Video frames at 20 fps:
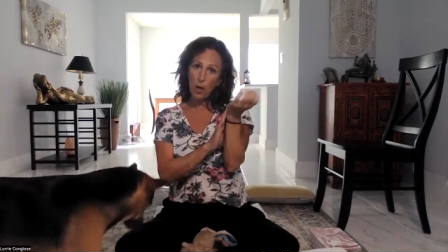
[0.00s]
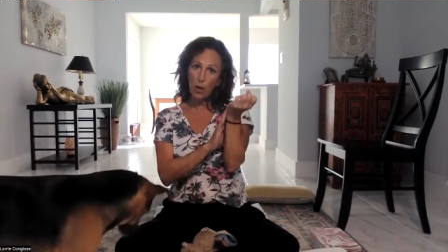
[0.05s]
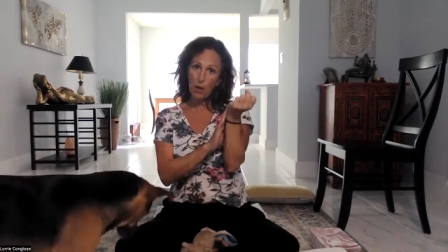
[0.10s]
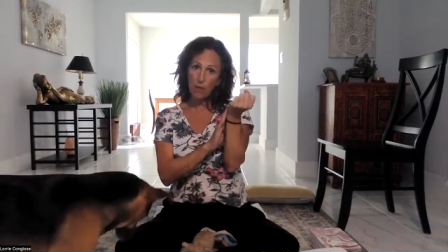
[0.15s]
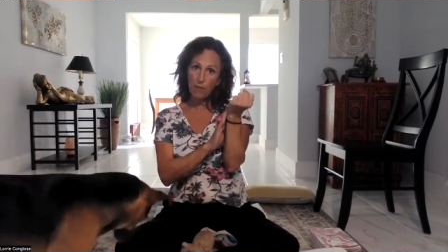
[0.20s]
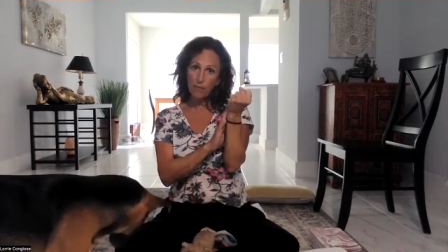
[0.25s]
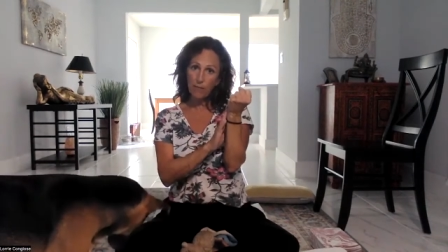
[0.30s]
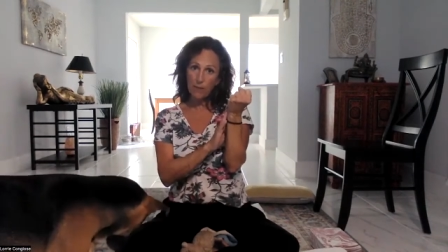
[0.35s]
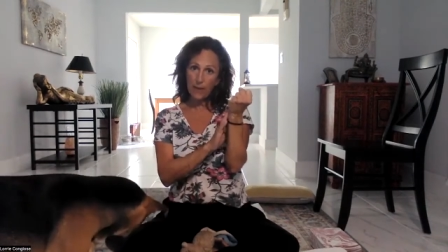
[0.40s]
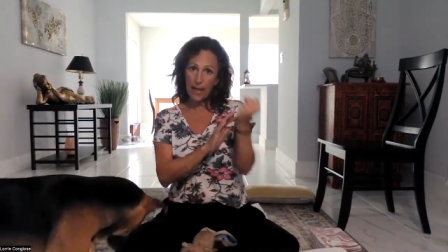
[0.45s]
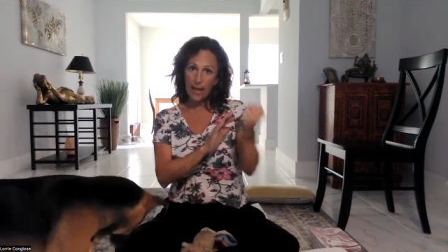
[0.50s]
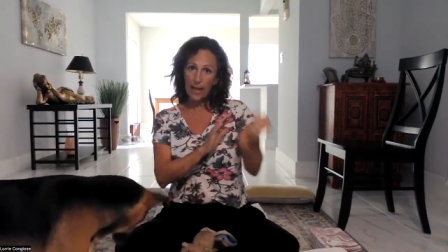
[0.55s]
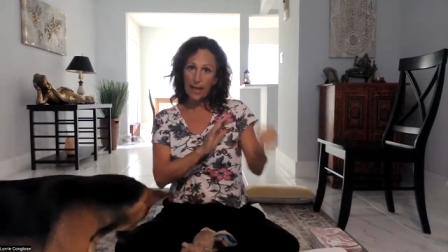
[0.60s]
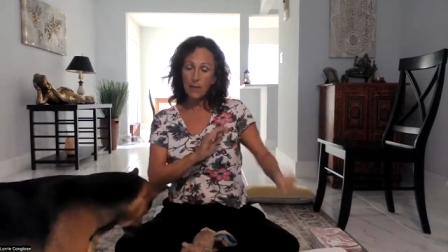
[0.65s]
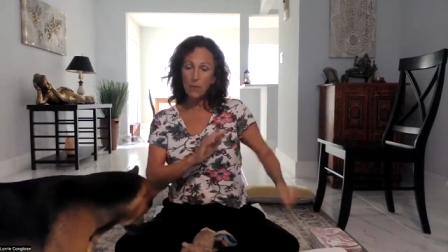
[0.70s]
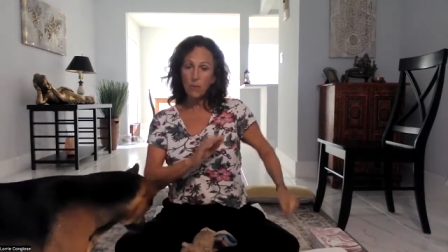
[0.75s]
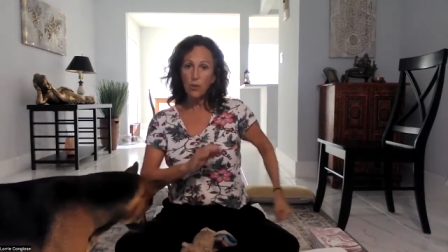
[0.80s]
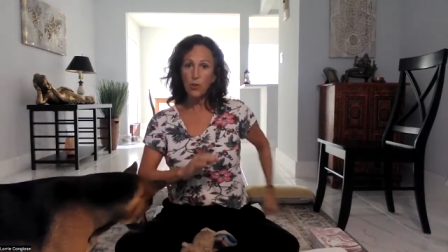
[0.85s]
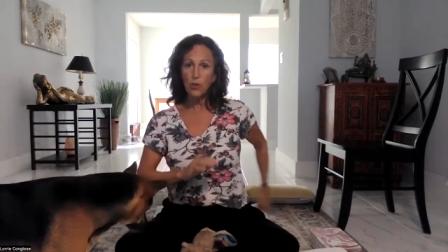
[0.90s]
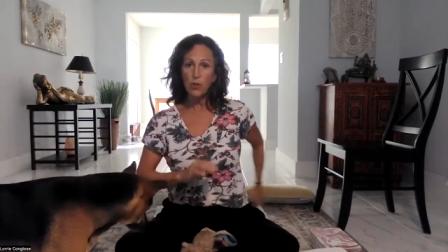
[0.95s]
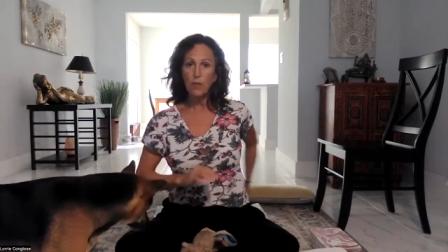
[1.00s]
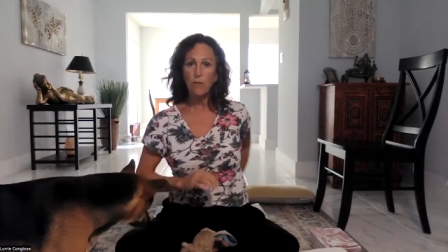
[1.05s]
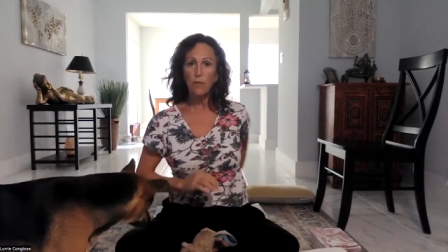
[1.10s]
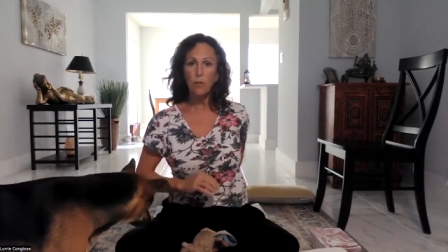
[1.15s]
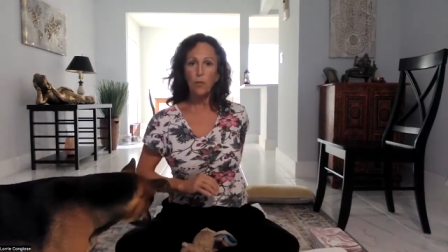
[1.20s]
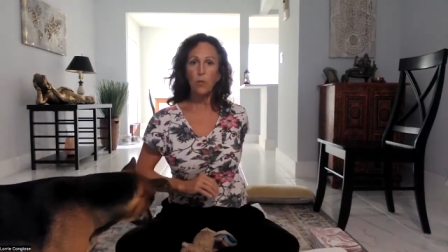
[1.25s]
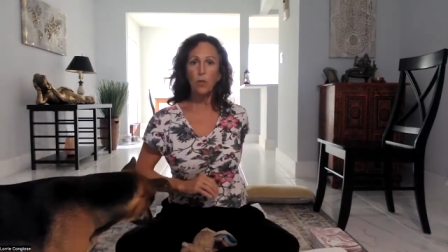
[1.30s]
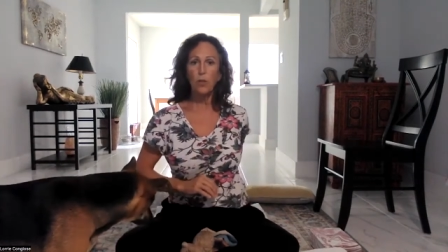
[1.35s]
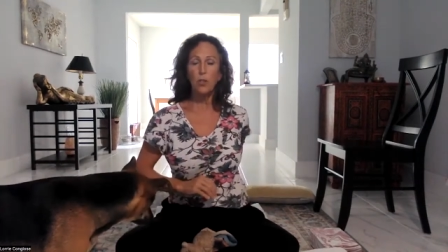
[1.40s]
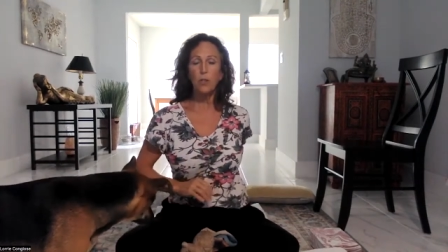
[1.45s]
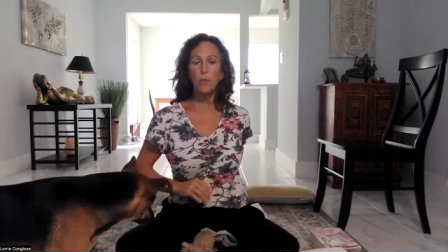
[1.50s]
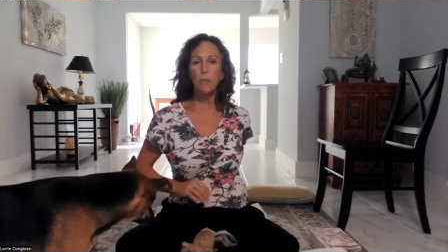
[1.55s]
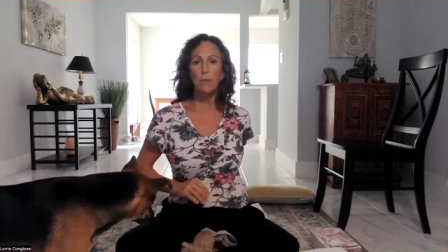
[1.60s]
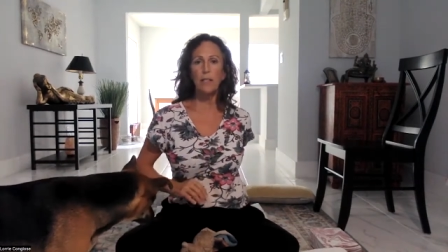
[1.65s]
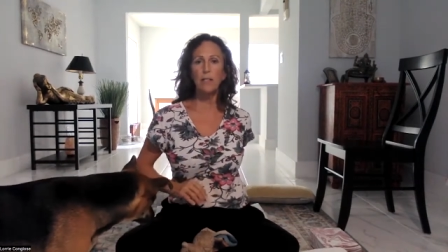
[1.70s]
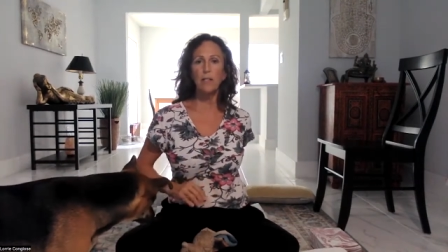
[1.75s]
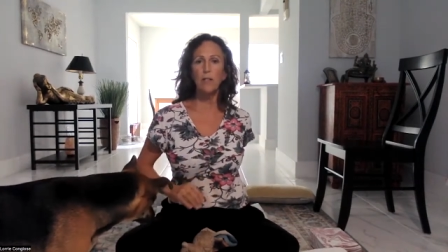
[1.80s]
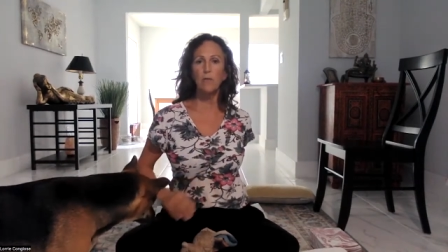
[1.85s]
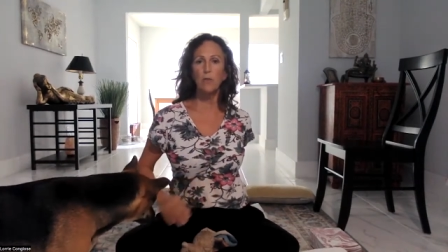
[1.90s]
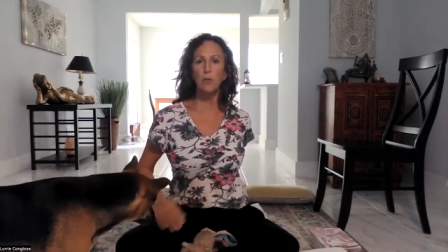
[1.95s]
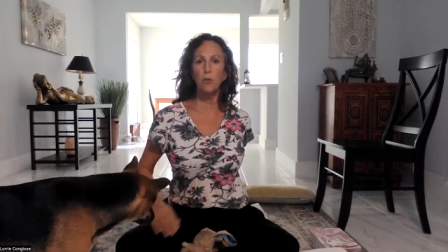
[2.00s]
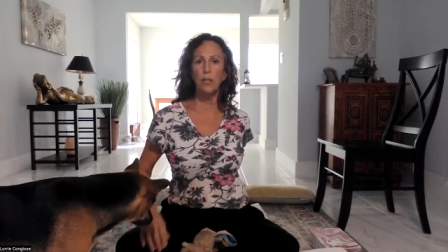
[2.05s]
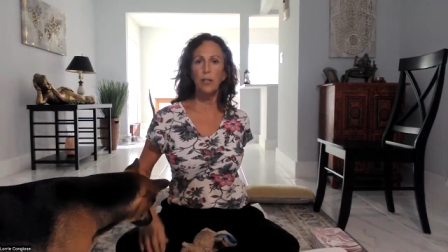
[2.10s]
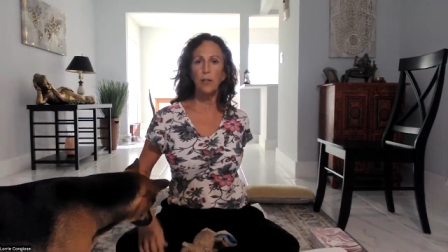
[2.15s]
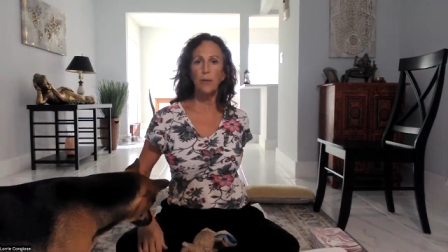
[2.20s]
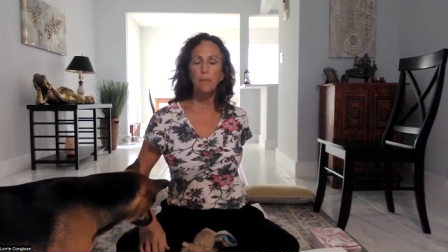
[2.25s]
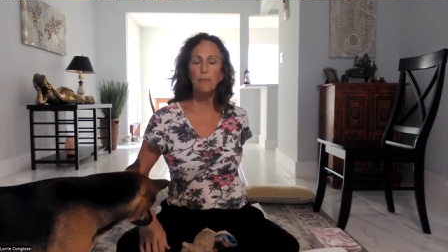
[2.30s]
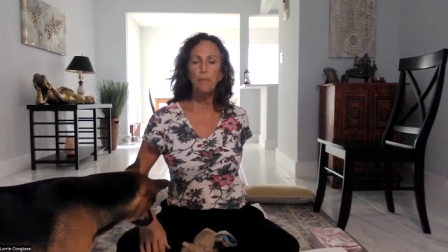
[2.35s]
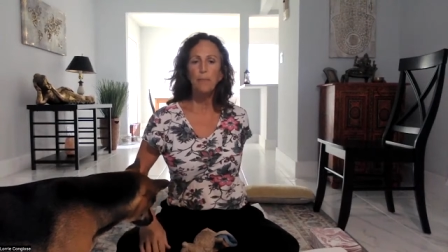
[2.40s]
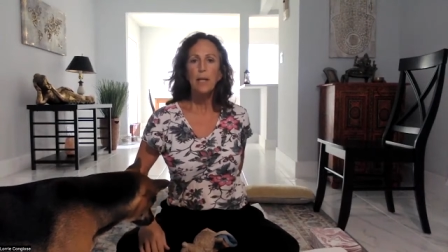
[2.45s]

palm flat, whichever works best for you.